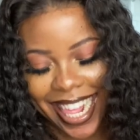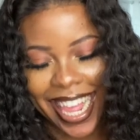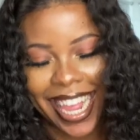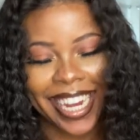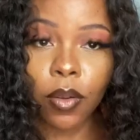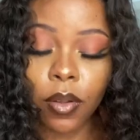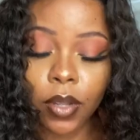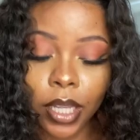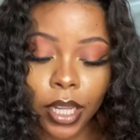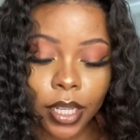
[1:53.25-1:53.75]

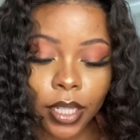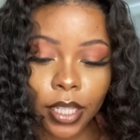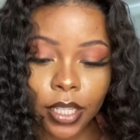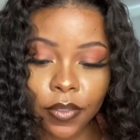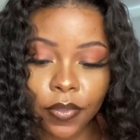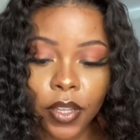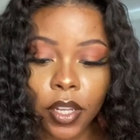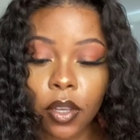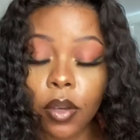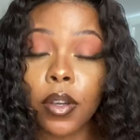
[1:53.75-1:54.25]
Okay,
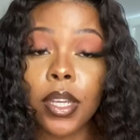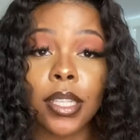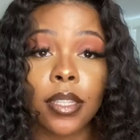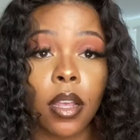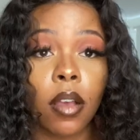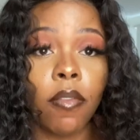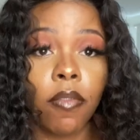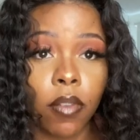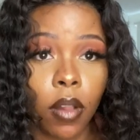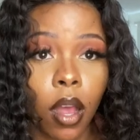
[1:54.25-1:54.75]
this video is
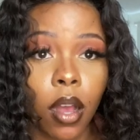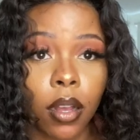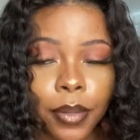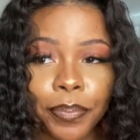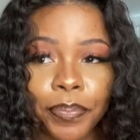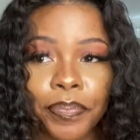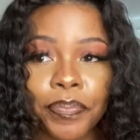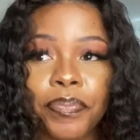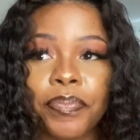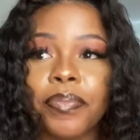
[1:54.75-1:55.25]
a vlog.
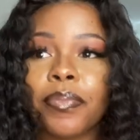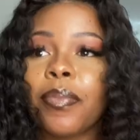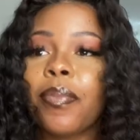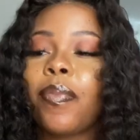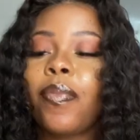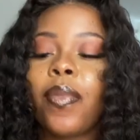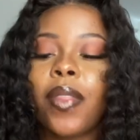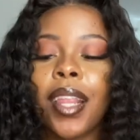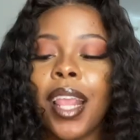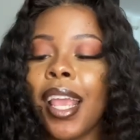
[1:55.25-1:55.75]

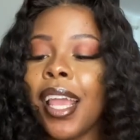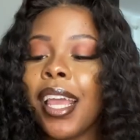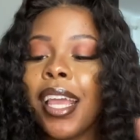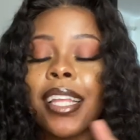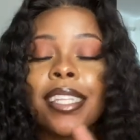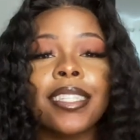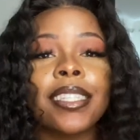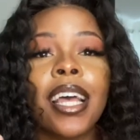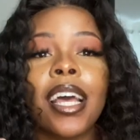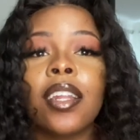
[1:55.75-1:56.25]

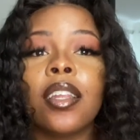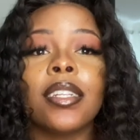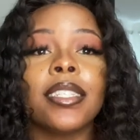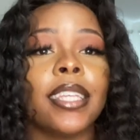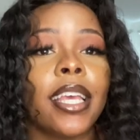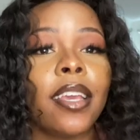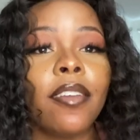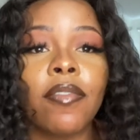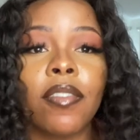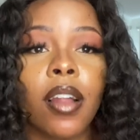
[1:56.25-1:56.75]
It's not a
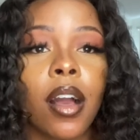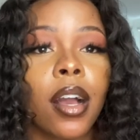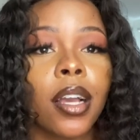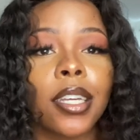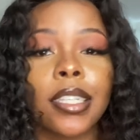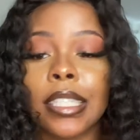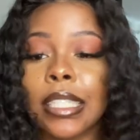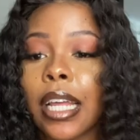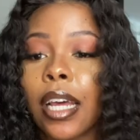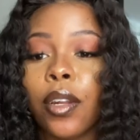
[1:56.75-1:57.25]
day vlog,
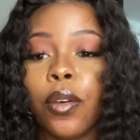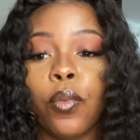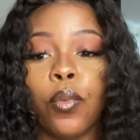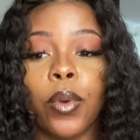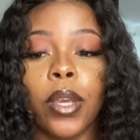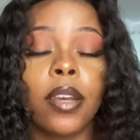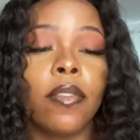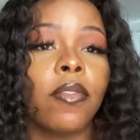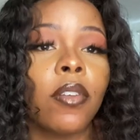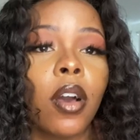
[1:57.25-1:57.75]
it's not a
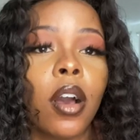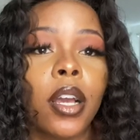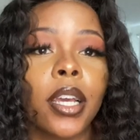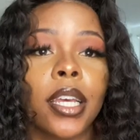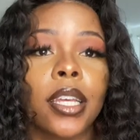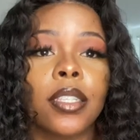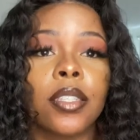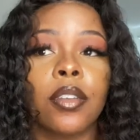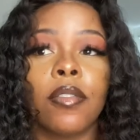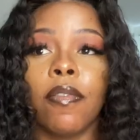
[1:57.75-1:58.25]
week
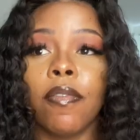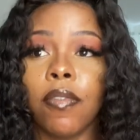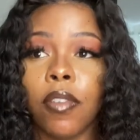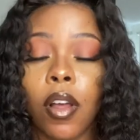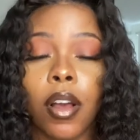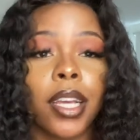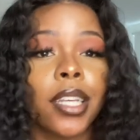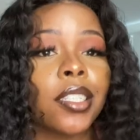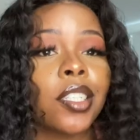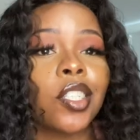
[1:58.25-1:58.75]
vlog, it's a
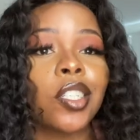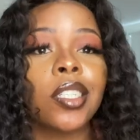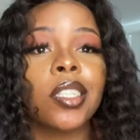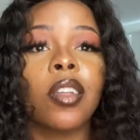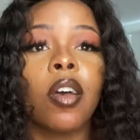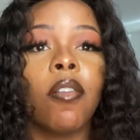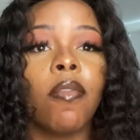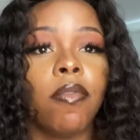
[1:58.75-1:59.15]
vlog, it's just a